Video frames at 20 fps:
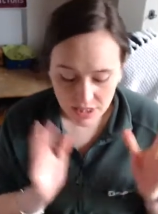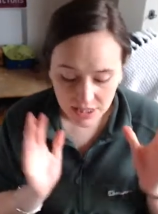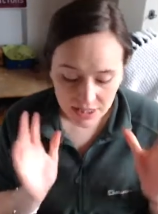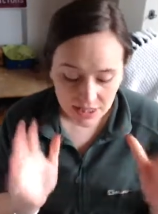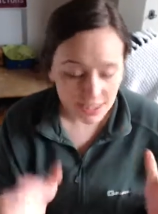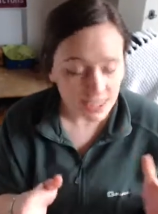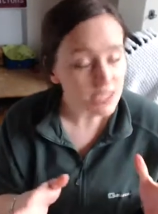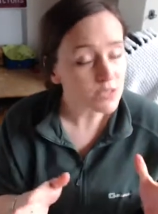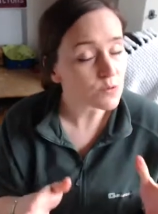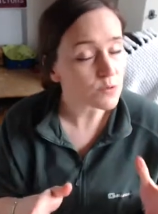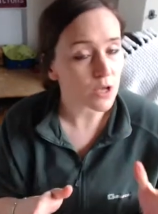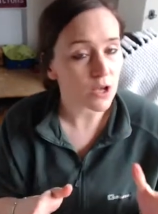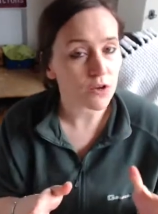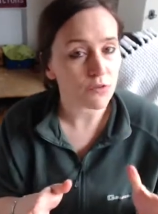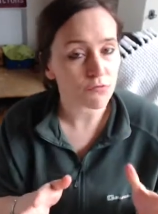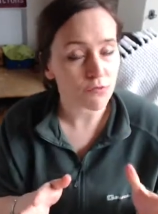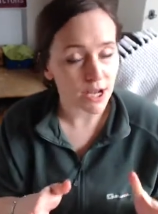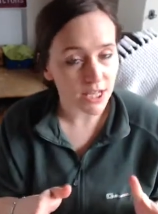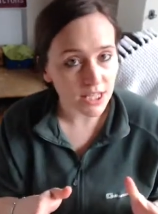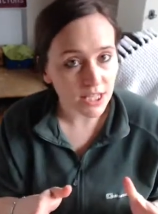These
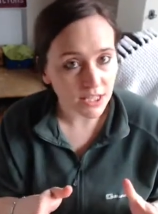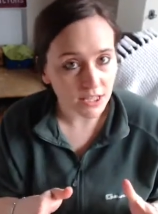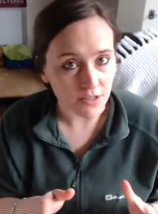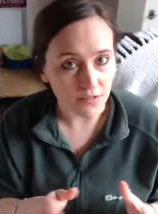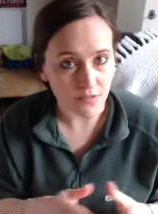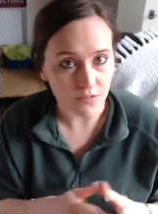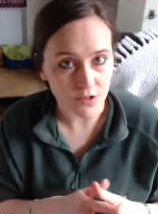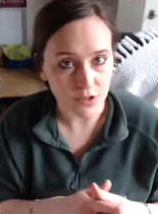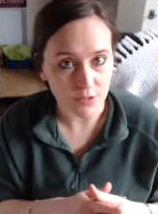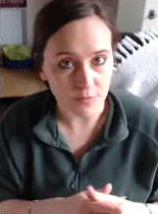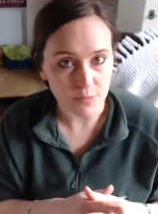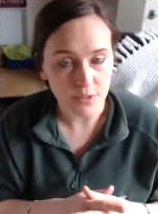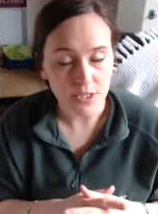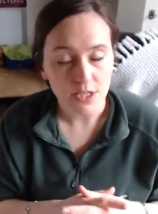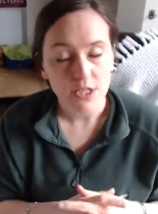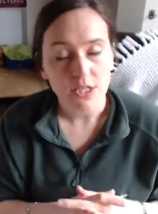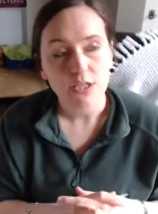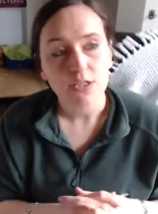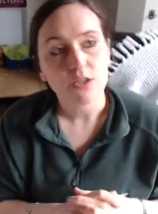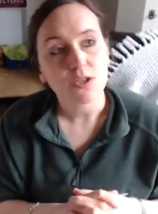are regular verbs,
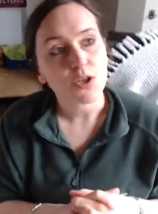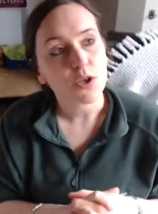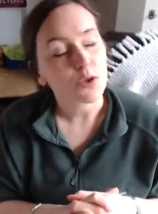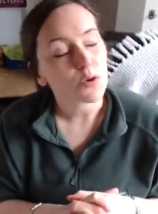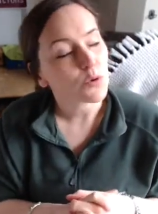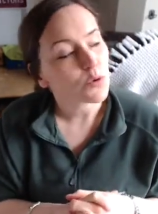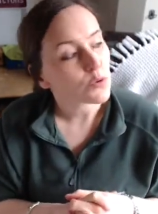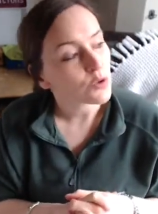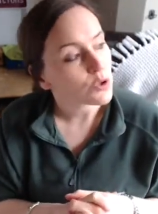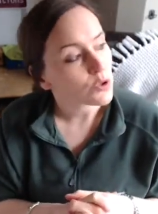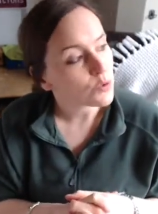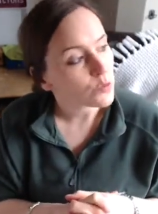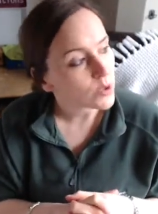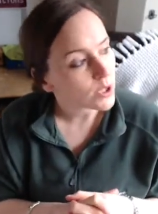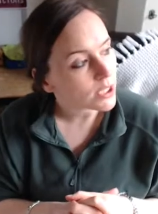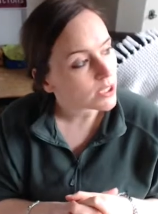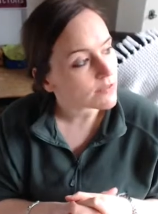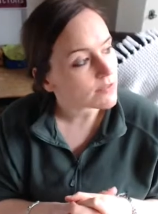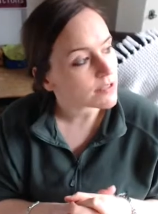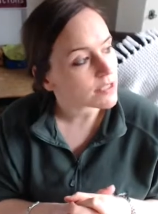so you
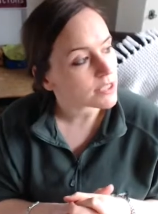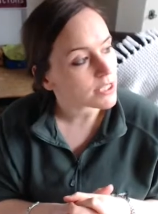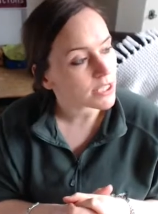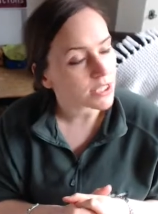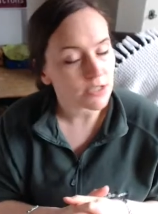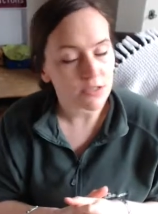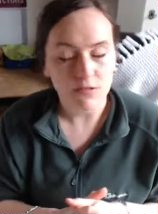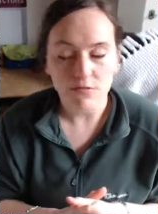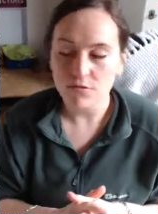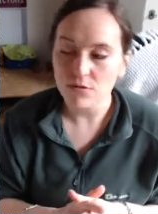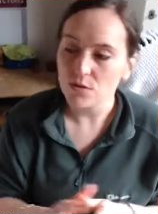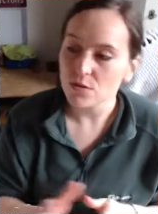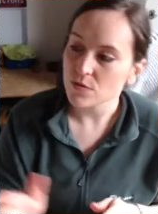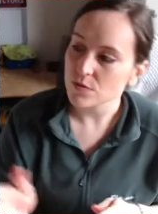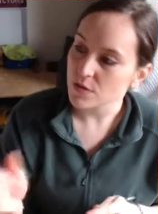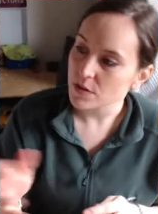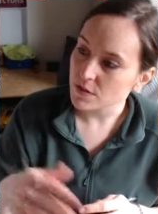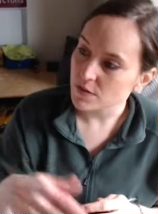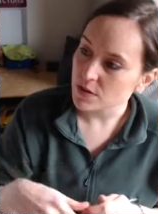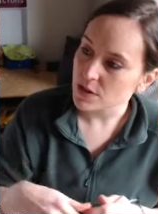will have seen sort
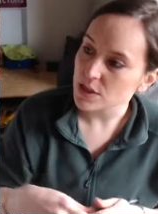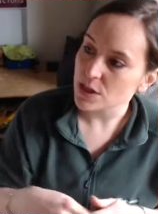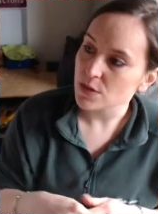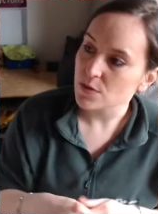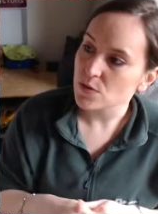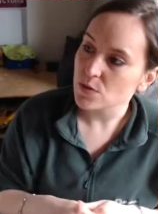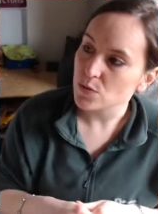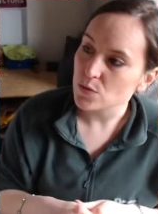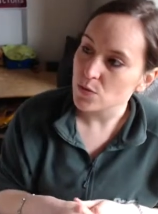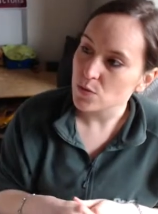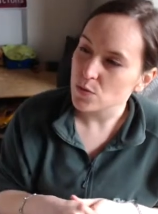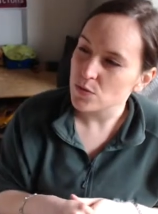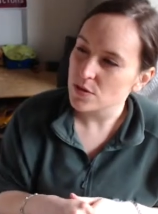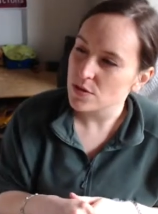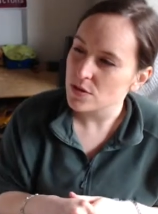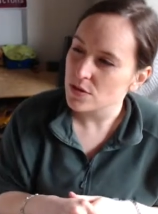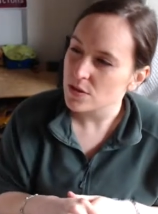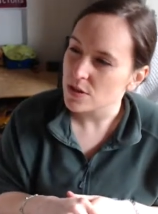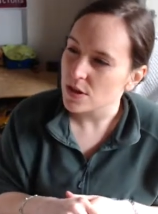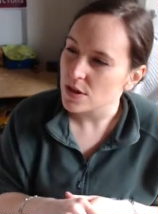of in the video
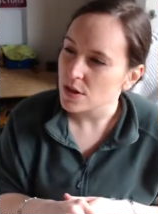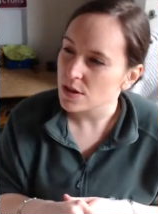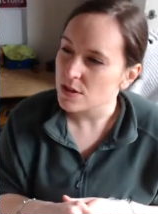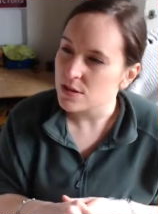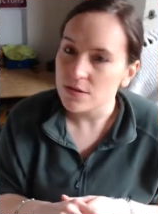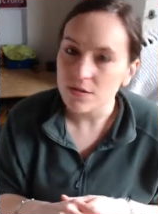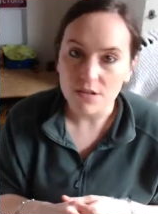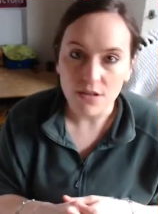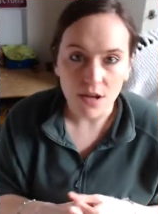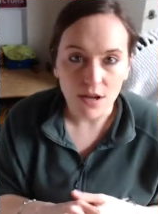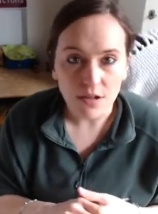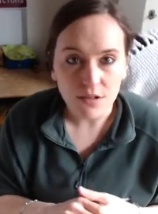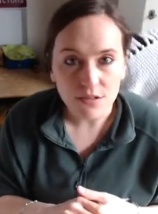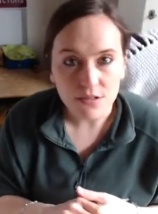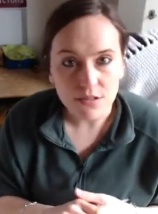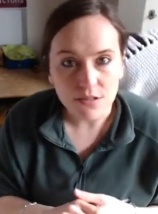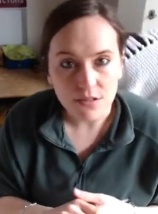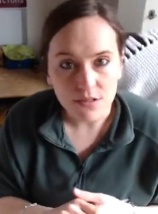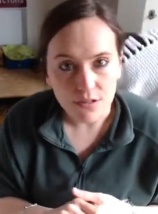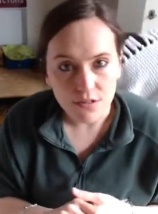towards uh, the
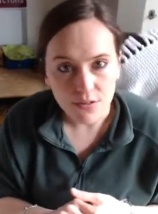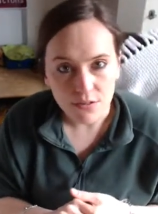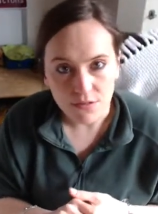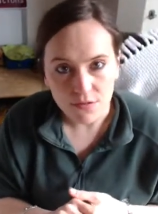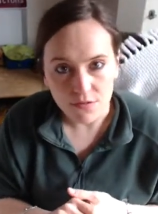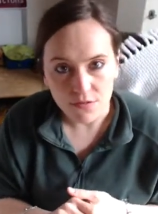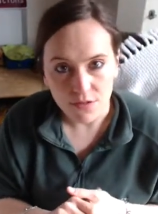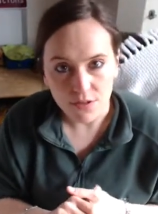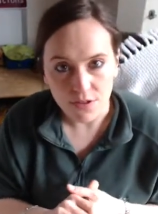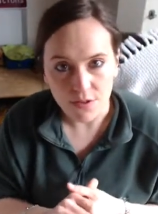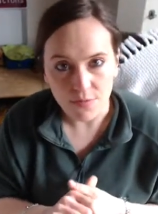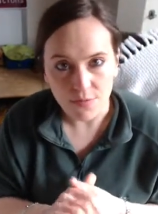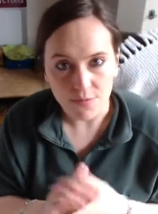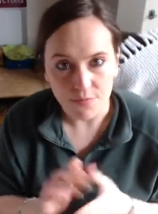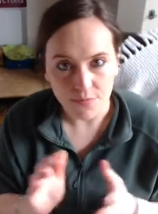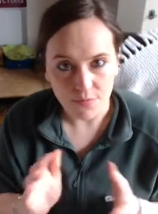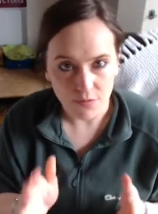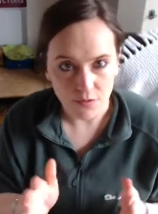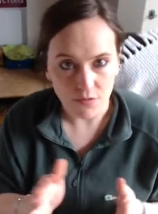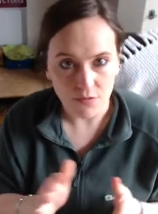start of,
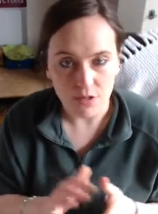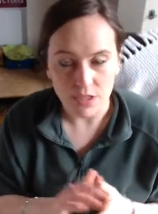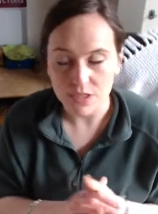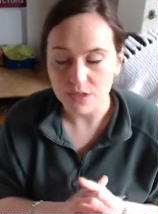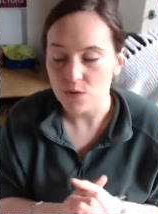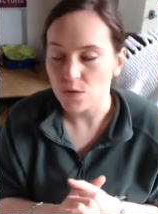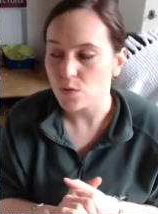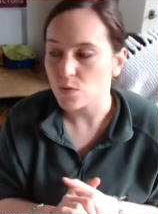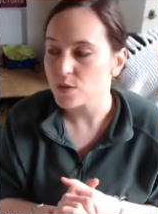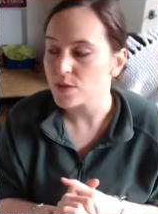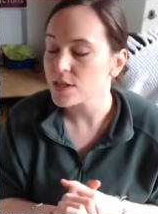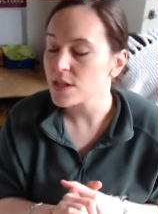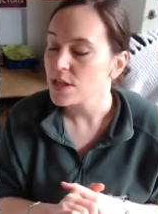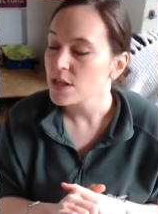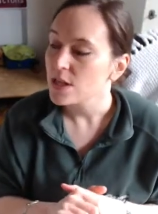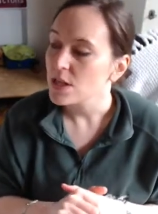um, of this course,